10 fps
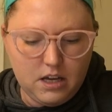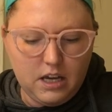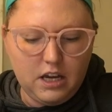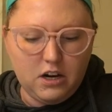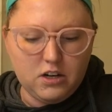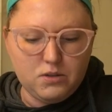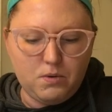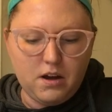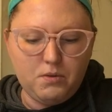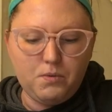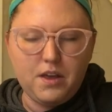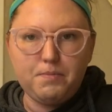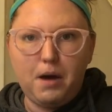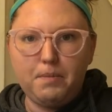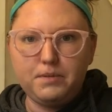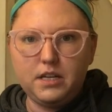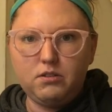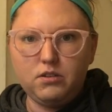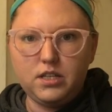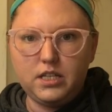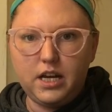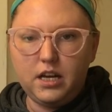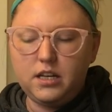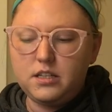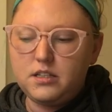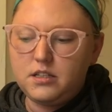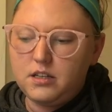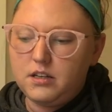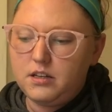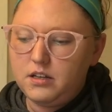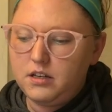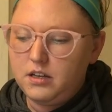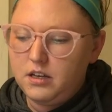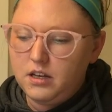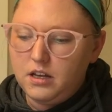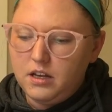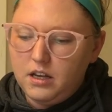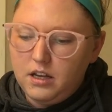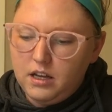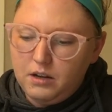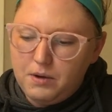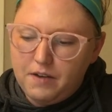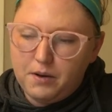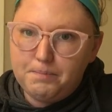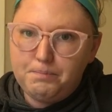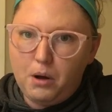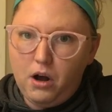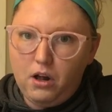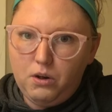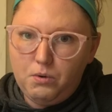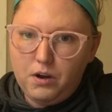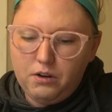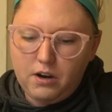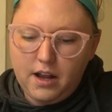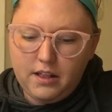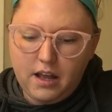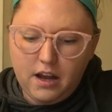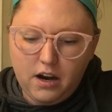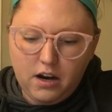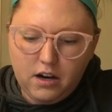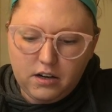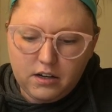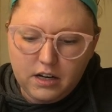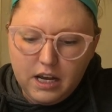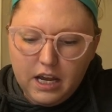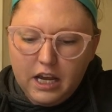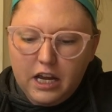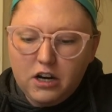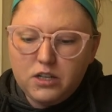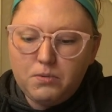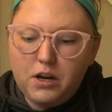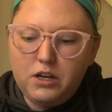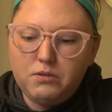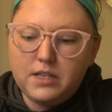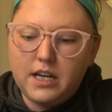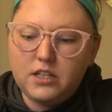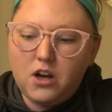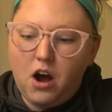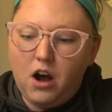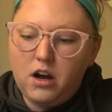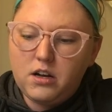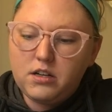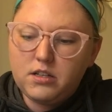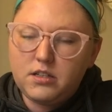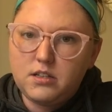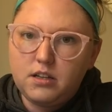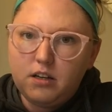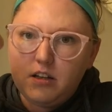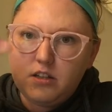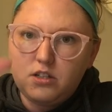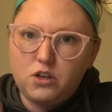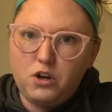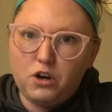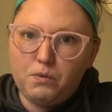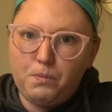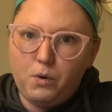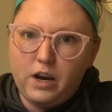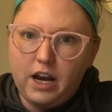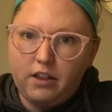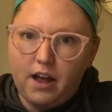Here's one with popsicle sticks. We have a ball one right there. Here's one using tongs. So you're working on